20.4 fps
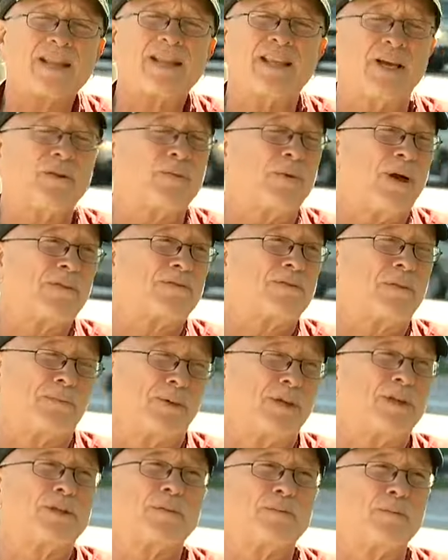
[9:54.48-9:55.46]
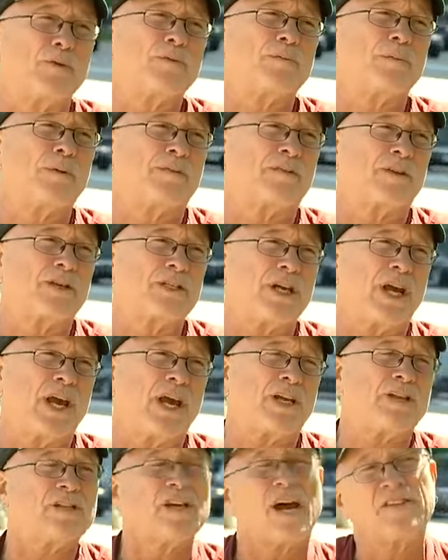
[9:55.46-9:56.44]
I think we have to build a movement for
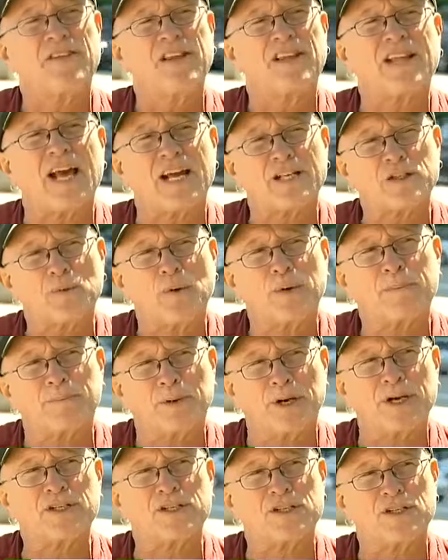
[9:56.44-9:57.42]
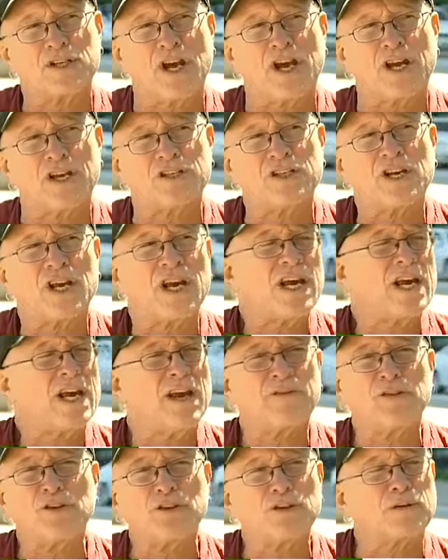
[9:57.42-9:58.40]
change. I think that's what brings change.
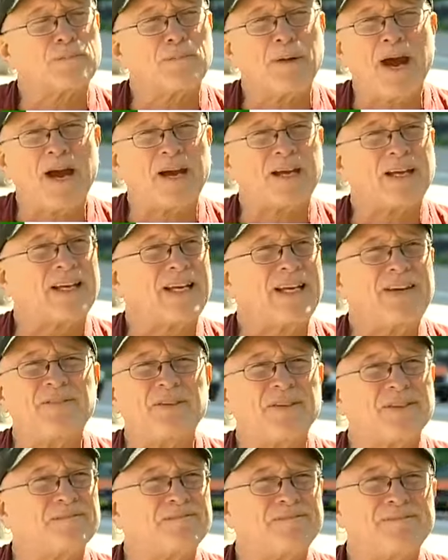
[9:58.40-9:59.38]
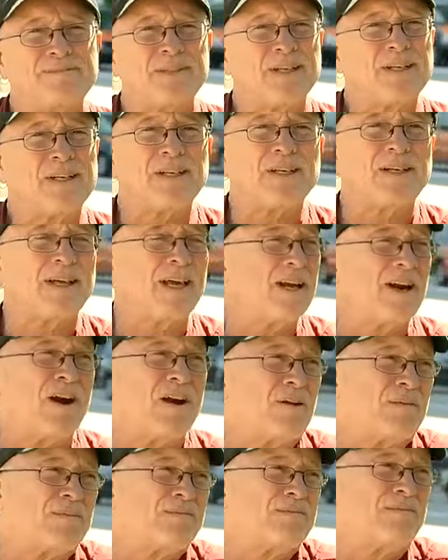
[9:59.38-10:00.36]
If you look back, even in
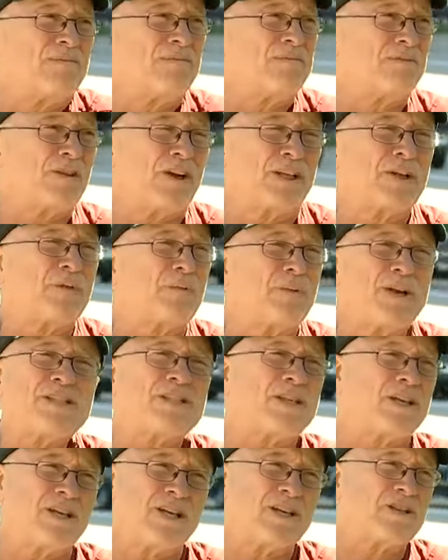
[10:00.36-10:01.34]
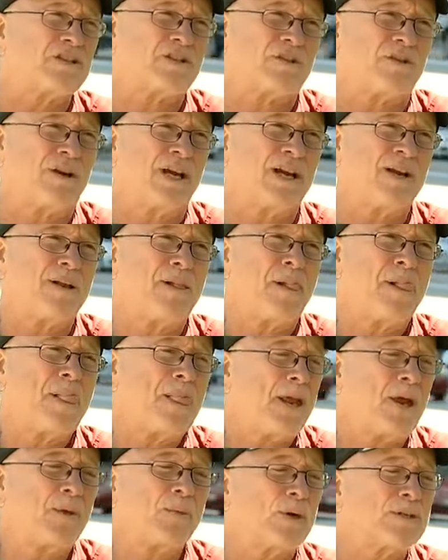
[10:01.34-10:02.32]
our fairly recent history,
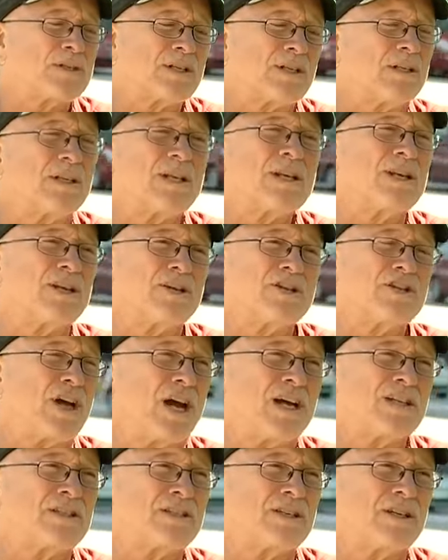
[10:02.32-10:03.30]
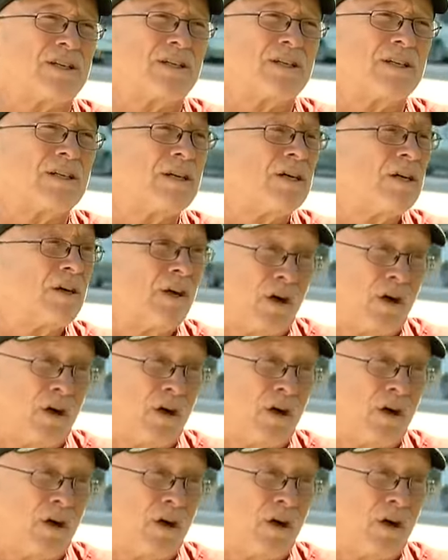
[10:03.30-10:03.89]
it wasn't Lyndon Johnson,